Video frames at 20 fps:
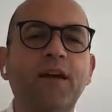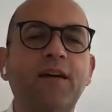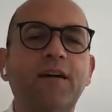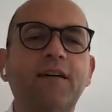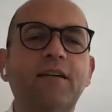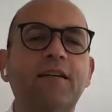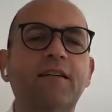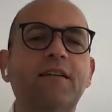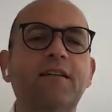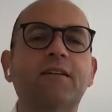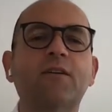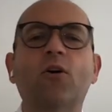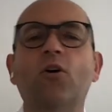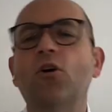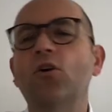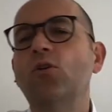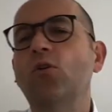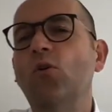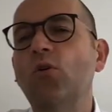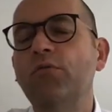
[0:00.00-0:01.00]
uh, uh,
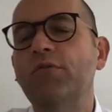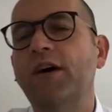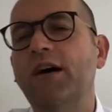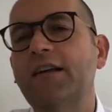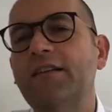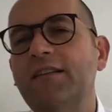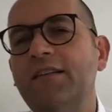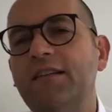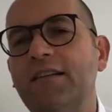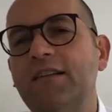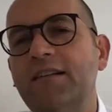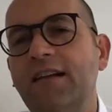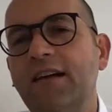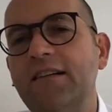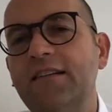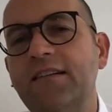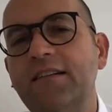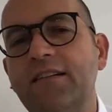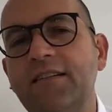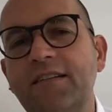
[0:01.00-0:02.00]
all over until the
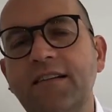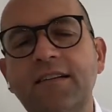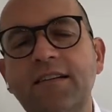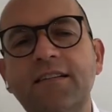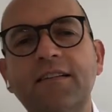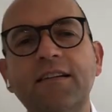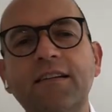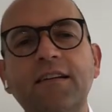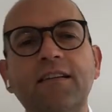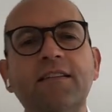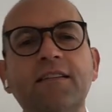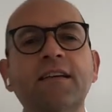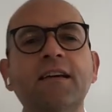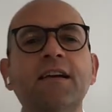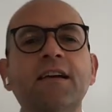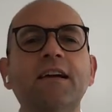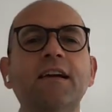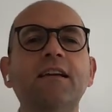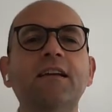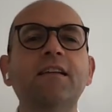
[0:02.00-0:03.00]
1960s.
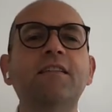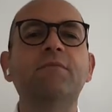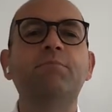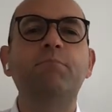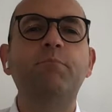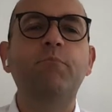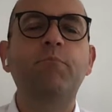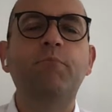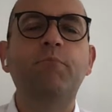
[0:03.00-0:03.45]
It is